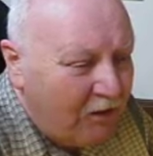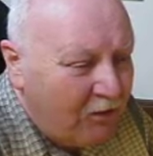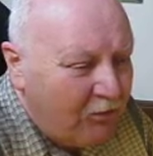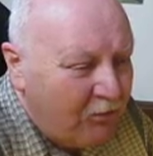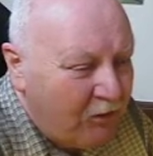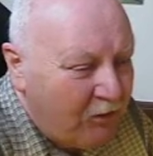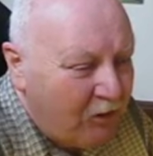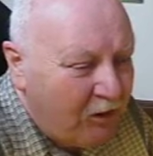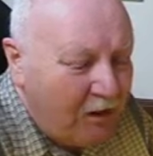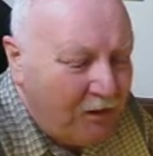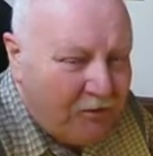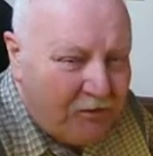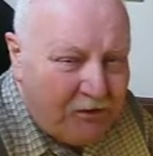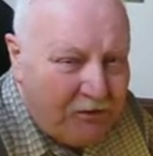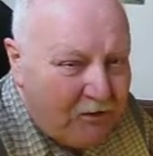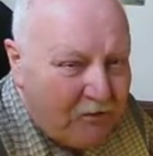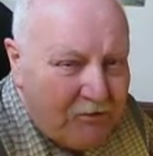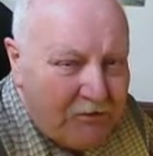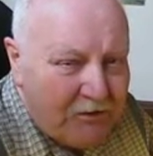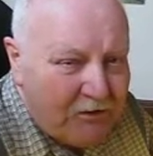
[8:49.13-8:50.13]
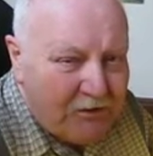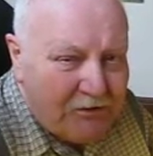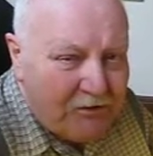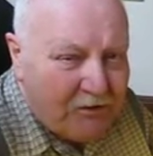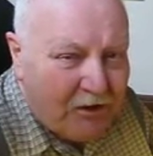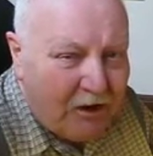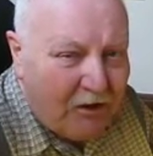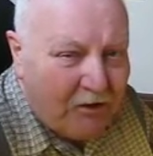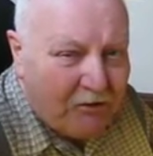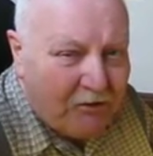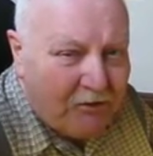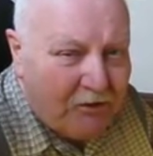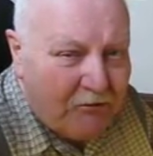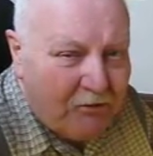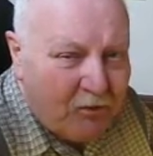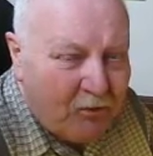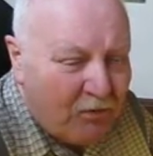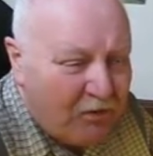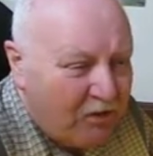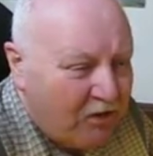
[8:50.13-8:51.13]
But that's never discussed.
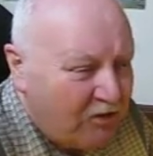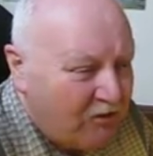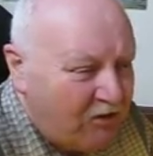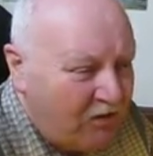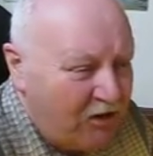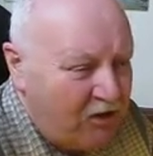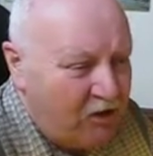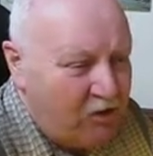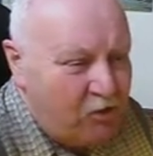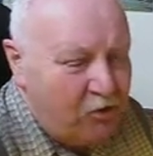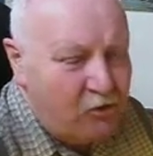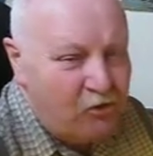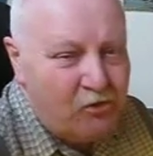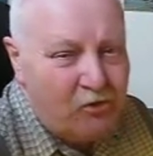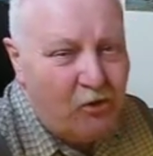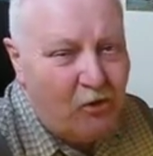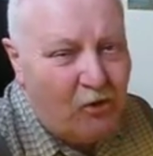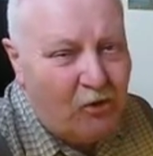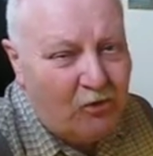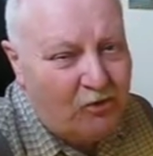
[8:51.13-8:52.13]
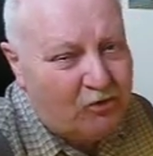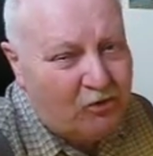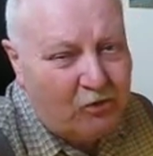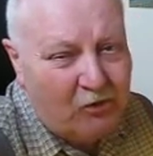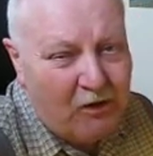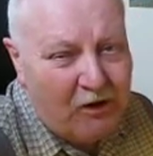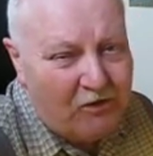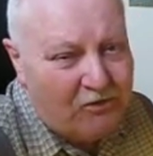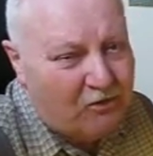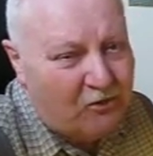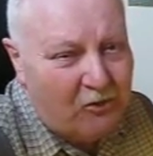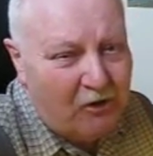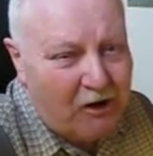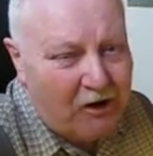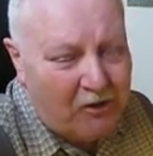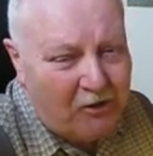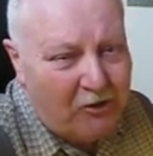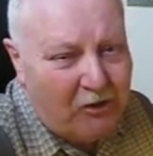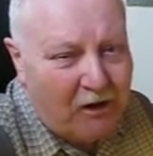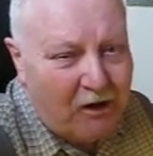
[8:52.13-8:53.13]
Everyone thinks the EU's, oh, it's great, it's
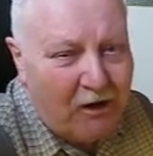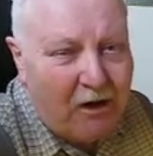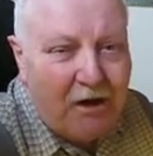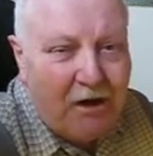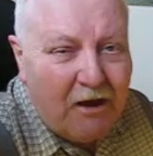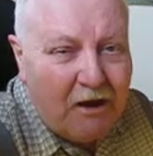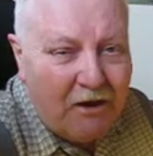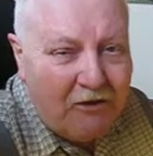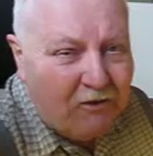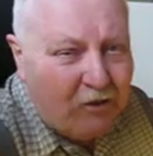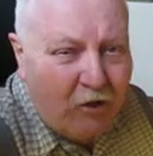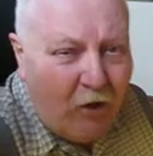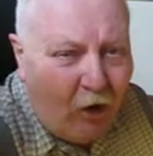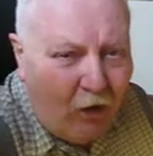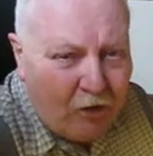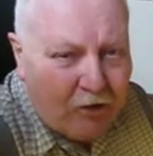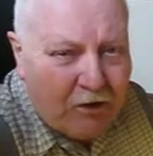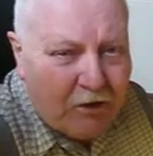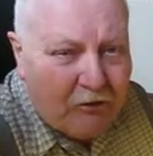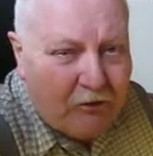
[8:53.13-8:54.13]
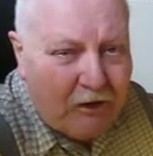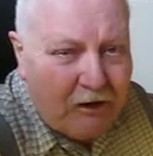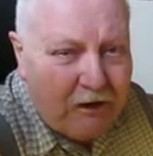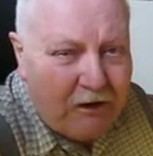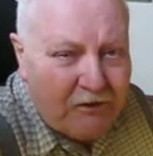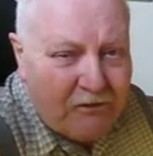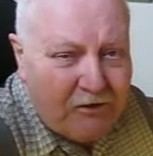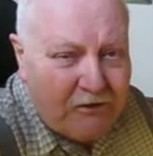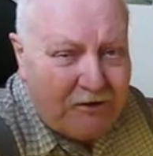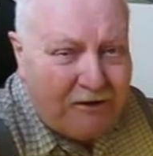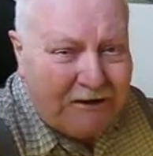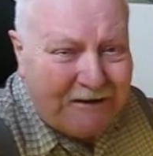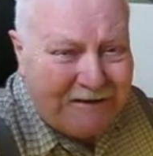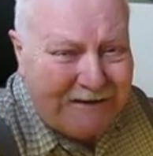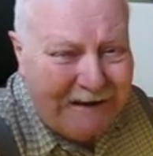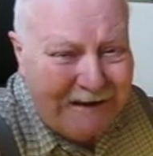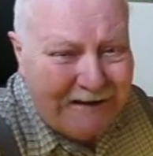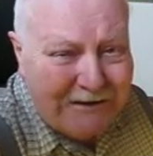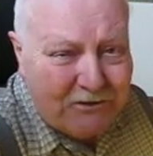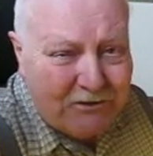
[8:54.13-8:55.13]
great, great. It's not great. It's a
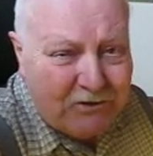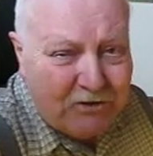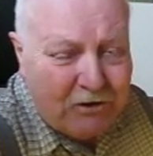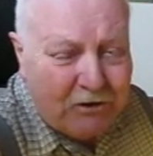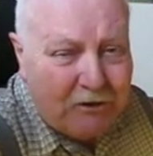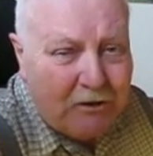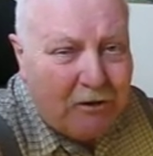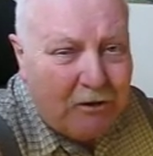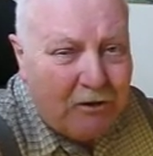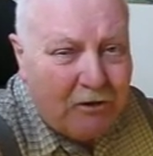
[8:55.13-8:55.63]
dictatorship.